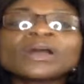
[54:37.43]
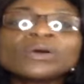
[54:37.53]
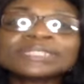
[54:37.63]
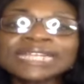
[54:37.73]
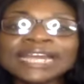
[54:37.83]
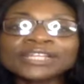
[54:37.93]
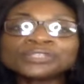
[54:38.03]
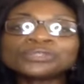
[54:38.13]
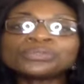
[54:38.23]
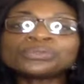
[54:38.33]
Hosea
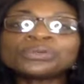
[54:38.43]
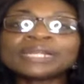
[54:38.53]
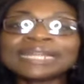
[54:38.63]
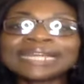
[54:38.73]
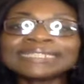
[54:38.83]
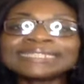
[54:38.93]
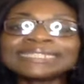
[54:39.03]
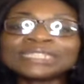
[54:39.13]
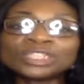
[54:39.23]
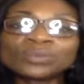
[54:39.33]
2
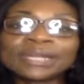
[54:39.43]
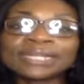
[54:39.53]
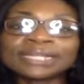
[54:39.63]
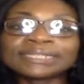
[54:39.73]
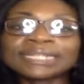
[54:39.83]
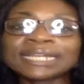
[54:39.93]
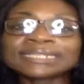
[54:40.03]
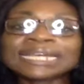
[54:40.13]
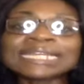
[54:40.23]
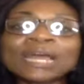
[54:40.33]
19 and 20. It
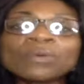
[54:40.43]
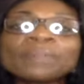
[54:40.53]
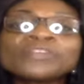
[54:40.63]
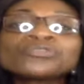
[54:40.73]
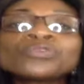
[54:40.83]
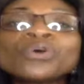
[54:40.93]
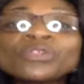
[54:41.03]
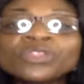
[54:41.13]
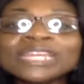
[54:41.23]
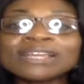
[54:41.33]
says, And I will
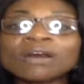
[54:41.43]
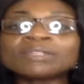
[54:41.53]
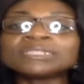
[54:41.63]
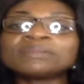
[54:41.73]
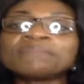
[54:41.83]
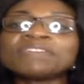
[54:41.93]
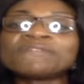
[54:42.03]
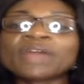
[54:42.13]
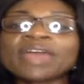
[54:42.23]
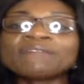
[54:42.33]
betroth thee unto me
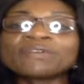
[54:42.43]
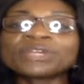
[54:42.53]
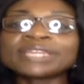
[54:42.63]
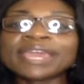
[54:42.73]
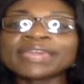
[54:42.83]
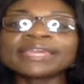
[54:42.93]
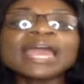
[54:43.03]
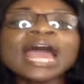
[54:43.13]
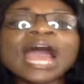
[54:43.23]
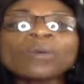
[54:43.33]
forever. Yea,
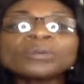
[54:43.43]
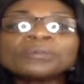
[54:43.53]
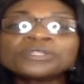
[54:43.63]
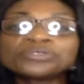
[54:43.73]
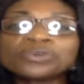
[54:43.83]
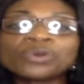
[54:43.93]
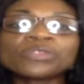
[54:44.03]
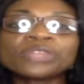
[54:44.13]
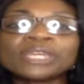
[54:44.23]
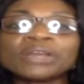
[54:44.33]
I will
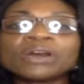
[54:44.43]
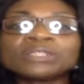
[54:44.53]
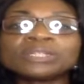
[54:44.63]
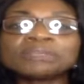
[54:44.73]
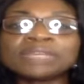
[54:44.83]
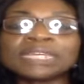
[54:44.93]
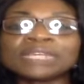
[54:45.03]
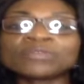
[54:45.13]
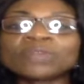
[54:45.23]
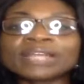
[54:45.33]
betroth thee unto me
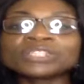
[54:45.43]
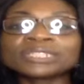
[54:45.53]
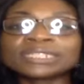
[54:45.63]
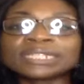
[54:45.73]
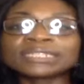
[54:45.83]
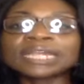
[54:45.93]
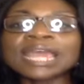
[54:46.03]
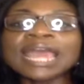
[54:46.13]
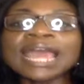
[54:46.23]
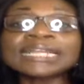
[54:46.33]
in righteousness
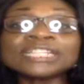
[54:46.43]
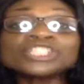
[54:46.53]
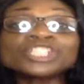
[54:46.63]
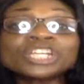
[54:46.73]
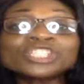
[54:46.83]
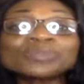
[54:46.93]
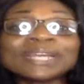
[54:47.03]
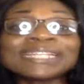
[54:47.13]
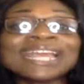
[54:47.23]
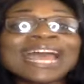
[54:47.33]
and in
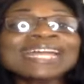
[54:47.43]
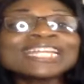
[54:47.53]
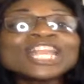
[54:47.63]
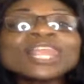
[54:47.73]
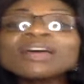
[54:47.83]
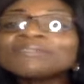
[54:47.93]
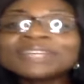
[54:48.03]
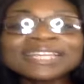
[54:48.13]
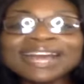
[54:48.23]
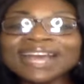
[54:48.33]
judgment and in
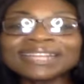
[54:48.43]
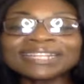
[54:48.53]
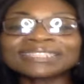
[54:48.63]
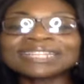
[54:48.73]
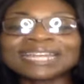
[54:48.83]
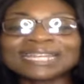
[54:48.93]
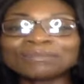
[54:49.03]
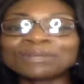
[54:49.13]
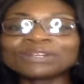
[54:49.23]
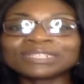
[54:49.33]
loving kindness and in
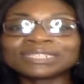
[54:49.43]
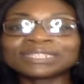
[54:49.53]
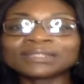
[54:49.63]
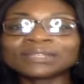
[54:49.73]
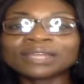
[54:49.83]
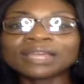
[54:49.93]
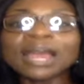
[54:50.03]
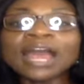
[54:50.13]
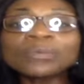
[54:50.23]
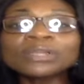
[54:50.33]
mercy.
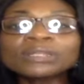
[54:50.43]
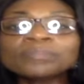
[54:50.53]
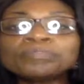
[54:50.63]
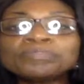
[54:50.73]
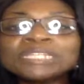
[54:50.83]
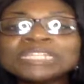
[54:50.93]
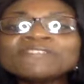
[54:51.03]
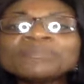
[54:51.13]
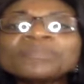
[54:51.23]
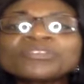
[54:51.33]
I will
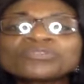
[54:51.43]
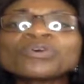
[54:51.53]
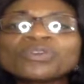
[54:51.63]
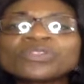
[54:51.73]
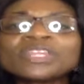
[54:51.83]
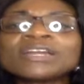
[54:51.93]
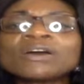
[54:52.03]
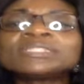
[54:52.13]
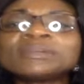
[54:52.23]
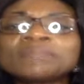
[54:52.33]
even betroth thee
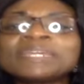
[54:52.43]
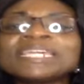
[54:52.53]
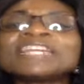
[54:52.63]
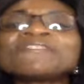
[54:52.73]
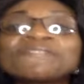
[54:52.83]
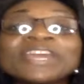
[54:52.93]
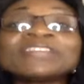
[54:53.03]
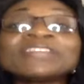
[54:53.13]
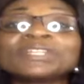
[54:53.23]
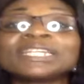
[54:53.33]
unto me in
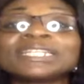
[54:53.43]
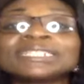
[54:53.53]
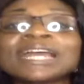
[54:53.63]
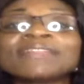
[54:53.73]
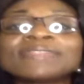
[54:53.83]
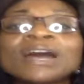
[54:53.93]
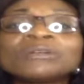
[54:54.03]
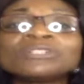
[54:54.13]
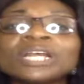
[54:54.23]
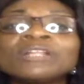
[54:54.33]
faithfulness, and
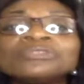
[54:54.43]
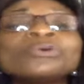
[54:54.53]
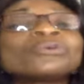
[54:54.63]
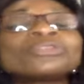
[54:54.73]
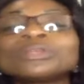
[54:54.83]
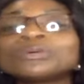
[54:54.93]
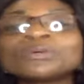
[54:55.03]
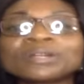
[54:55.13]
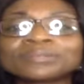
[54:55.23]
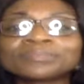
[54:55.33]
thou shalt know the
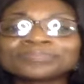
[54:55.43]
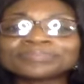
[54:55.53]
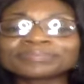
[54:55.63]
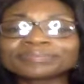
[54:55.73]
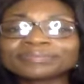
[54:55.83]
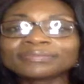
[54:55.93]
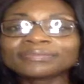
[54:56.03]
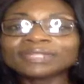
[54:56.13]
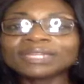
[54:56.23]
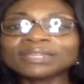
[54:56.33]
Lord.
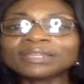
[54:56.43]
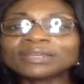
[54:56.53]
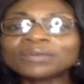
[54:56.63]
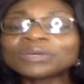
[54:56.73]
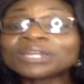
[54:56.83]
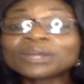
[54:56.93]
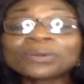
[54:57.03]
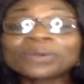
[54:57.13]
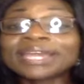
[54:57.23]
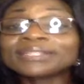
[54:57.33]
What a
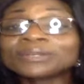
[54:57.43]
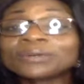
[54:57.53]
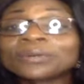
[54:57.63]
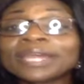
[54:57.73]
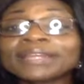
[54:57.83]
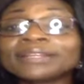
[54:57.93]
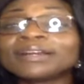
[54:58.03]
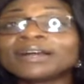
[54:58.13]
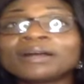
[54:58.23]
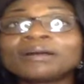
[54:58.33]
great, great
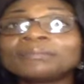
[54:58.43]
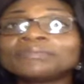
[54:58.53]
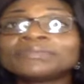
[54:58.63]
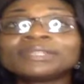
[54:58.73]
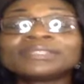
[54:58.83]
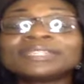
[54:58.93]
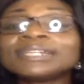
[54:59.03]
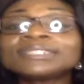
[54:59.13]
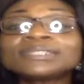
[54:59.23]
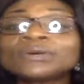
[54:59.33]
um
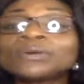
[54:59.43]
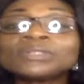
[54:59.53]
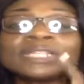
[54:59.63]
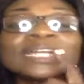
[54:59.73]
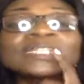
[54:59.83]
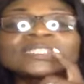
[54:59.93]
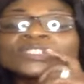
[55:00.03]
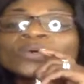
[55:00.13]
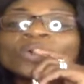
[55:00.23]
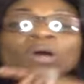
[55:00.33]
that is so that is
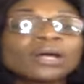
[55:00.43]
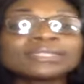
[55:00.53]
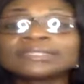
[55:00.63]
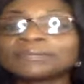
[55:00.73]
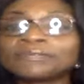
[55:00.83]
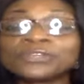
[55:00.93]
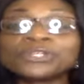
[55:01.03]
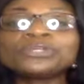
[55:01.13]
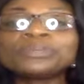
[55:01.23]
so awesome for you